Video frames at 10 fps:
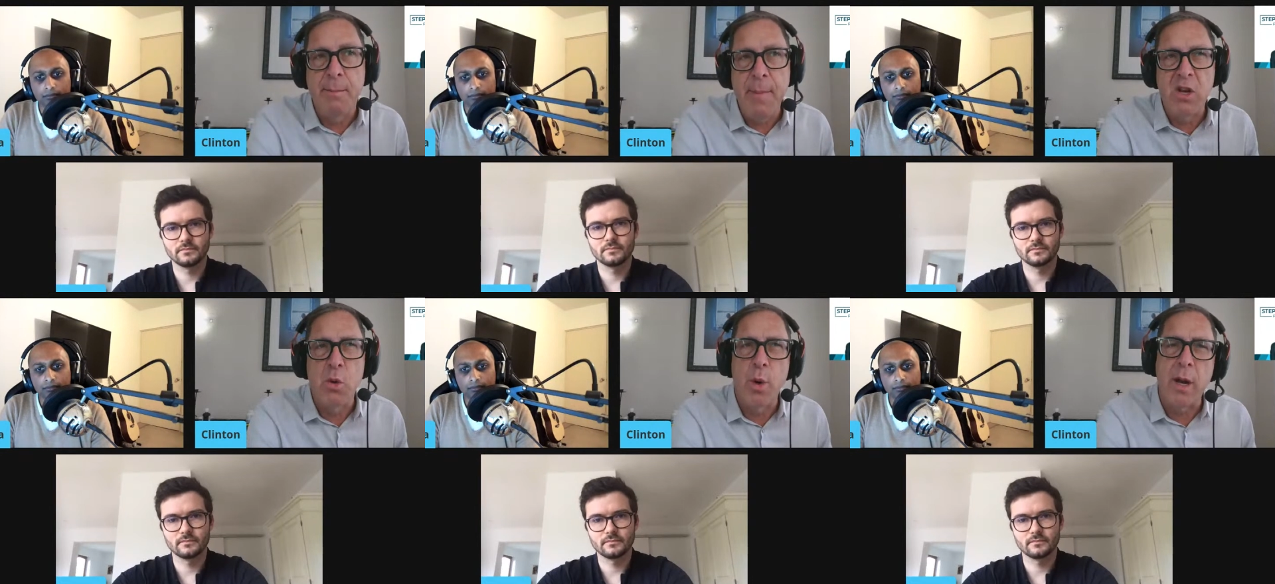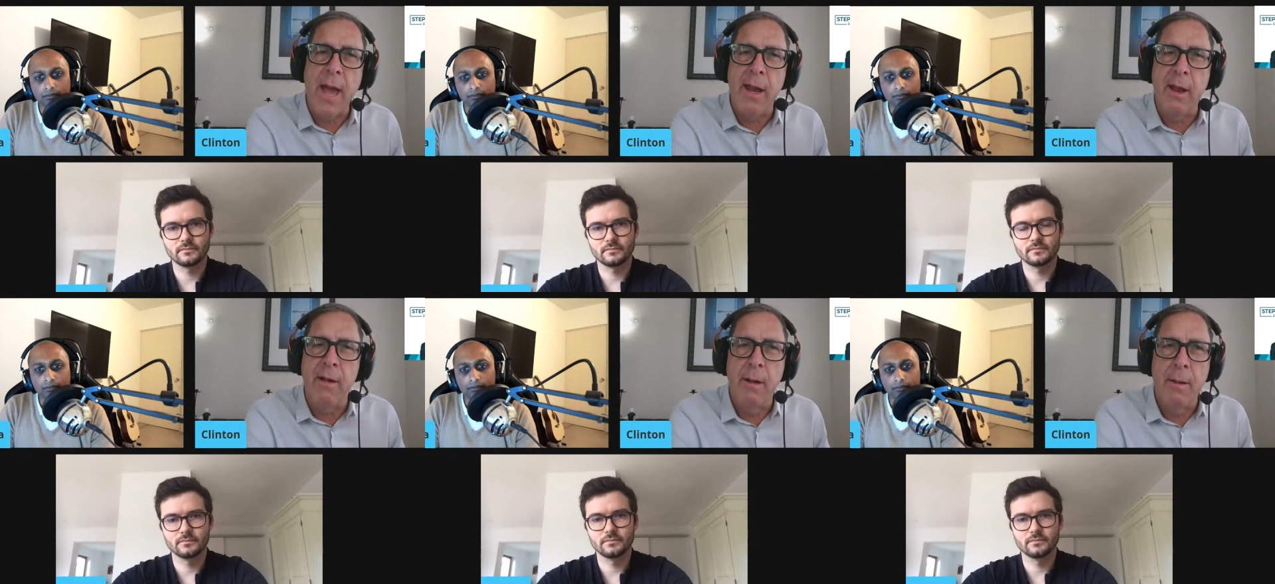Speaker 1: to make sure we're
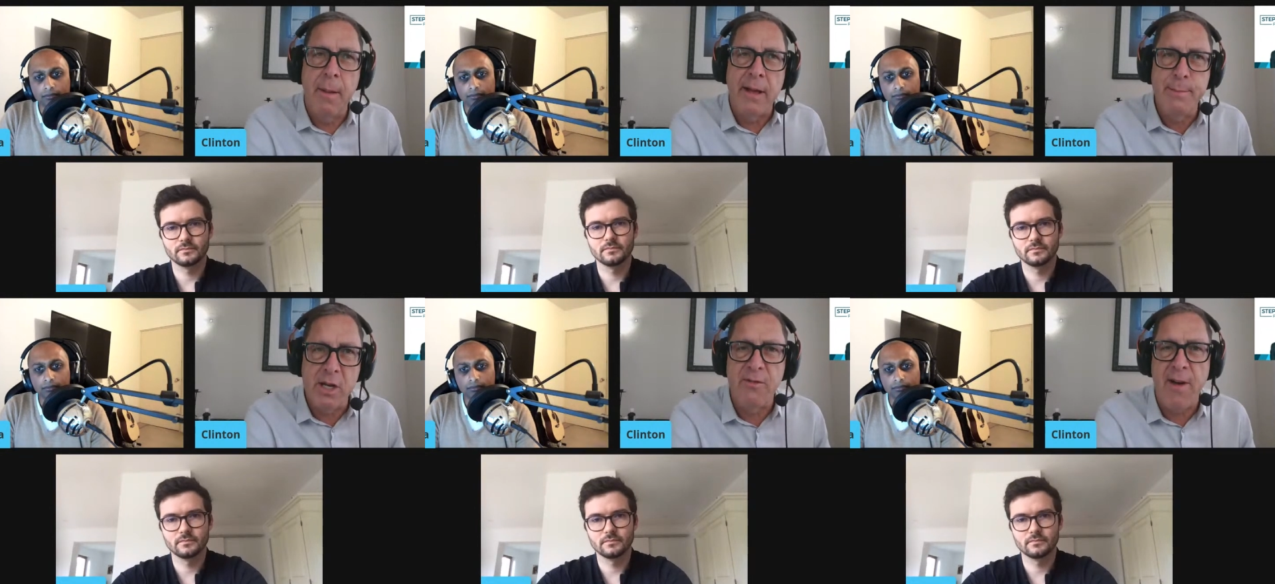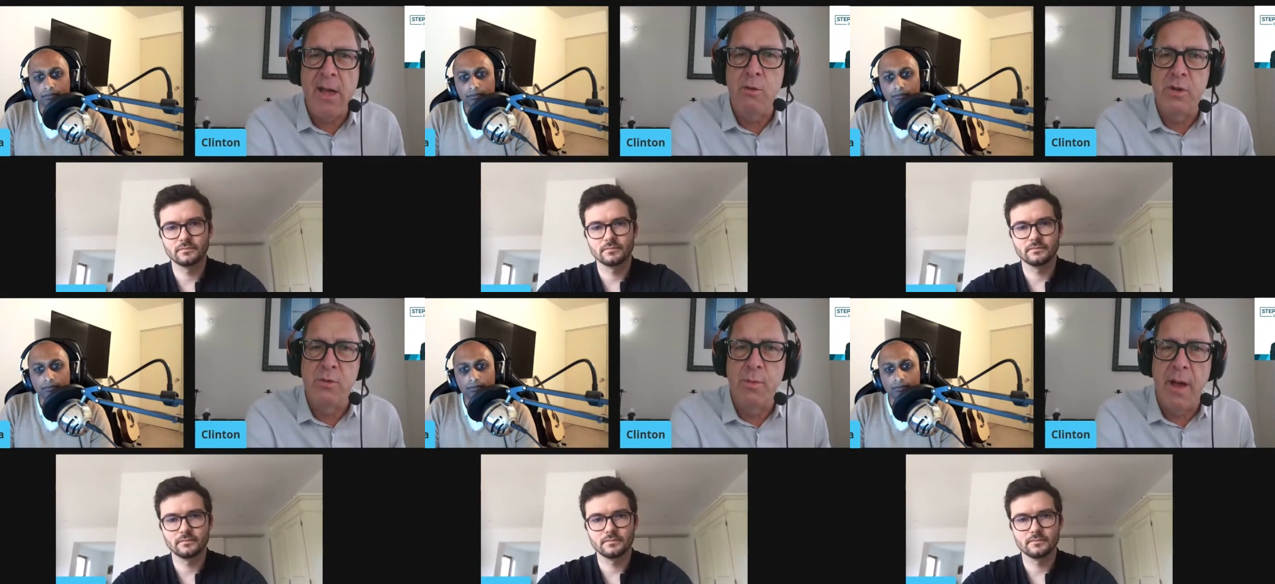getting as much
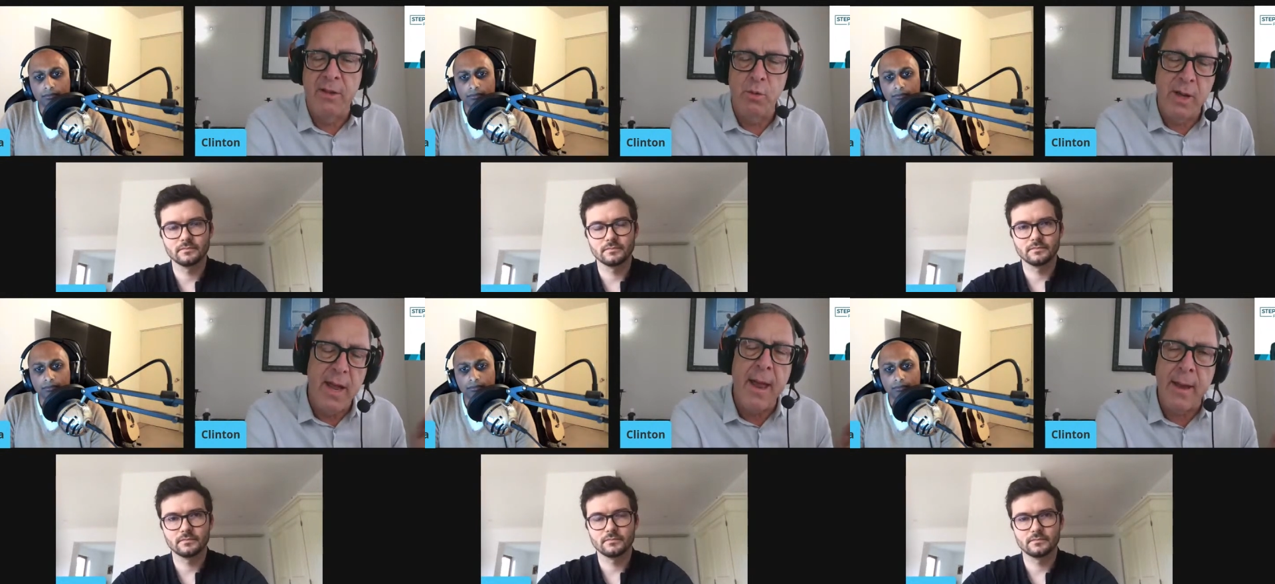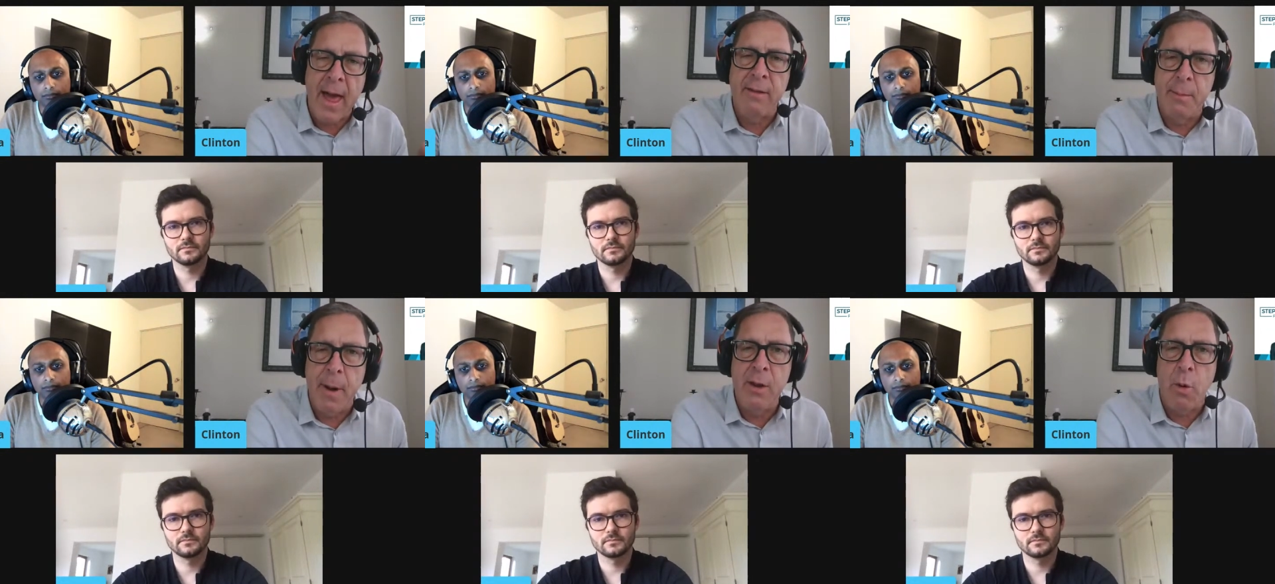value as, as we can out
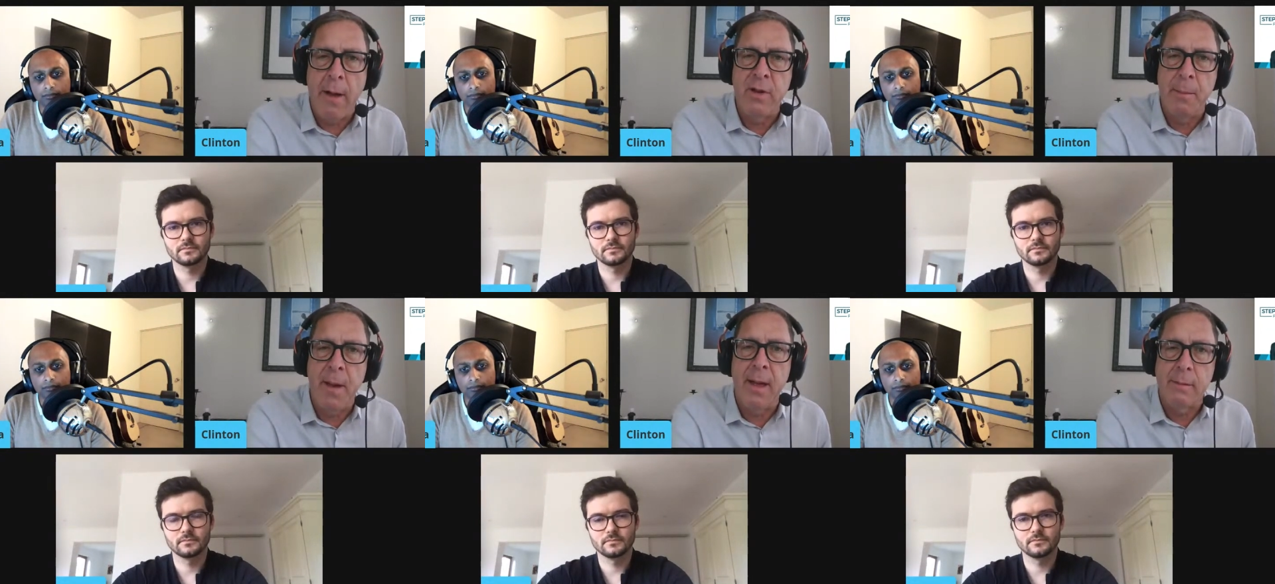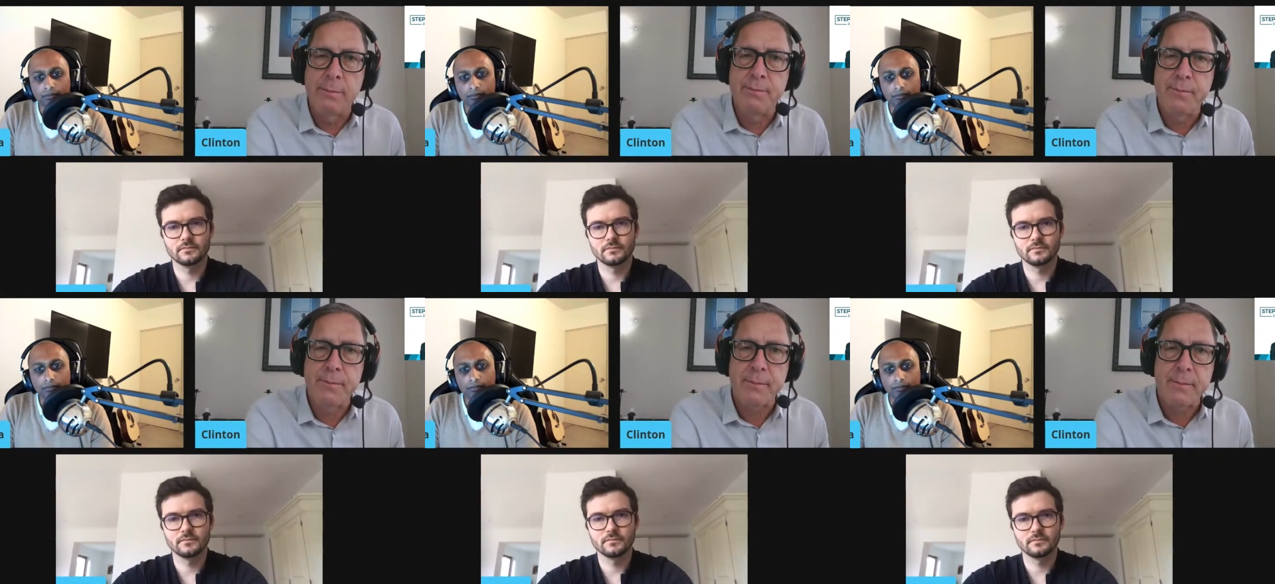of the money we're having to pay.
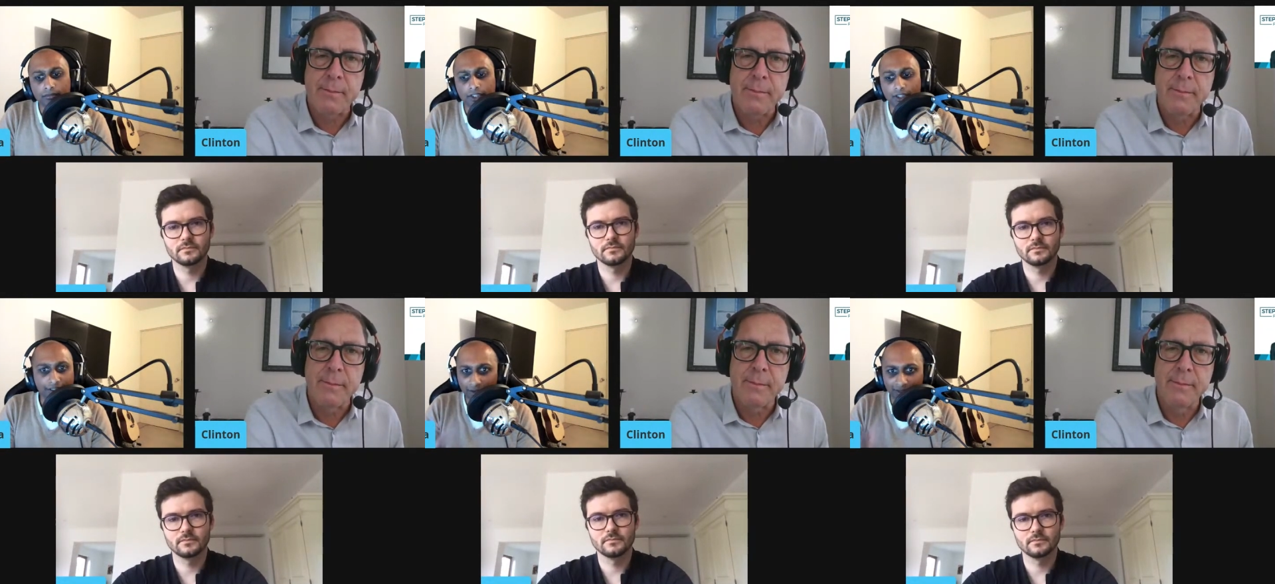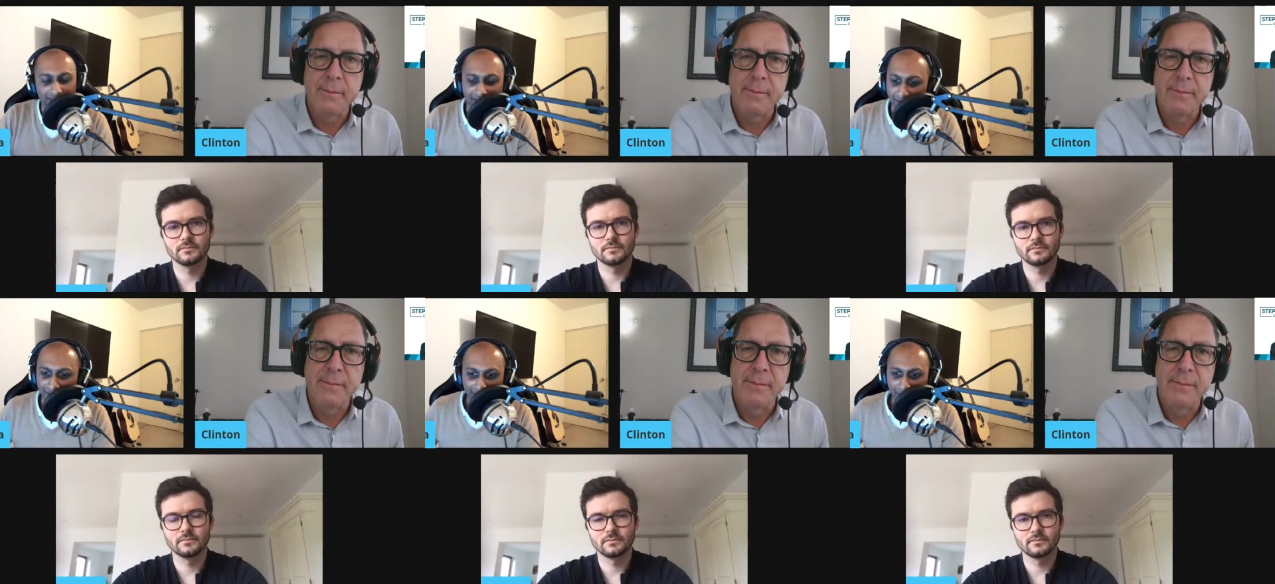
Speaker 2: Oh, that was
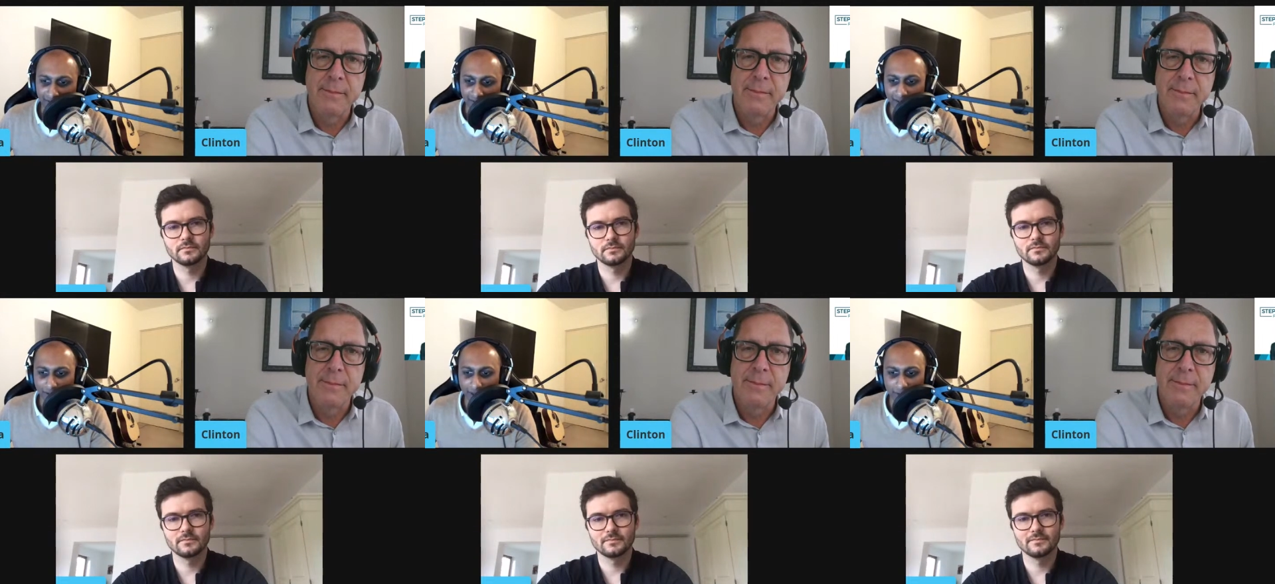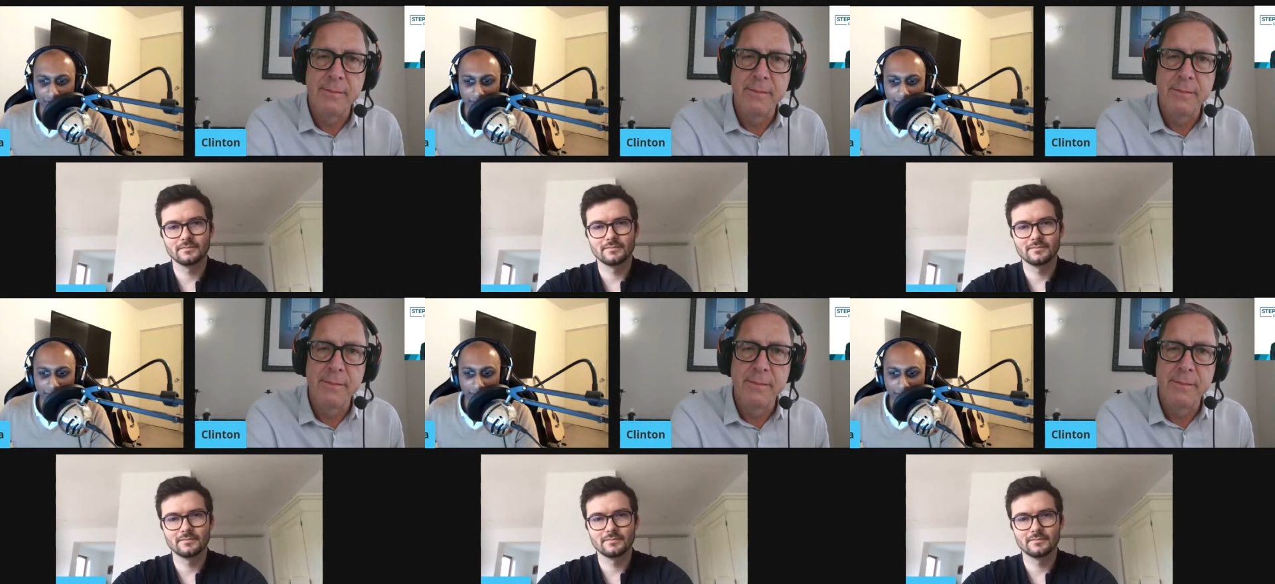oh yeah, that was an incredible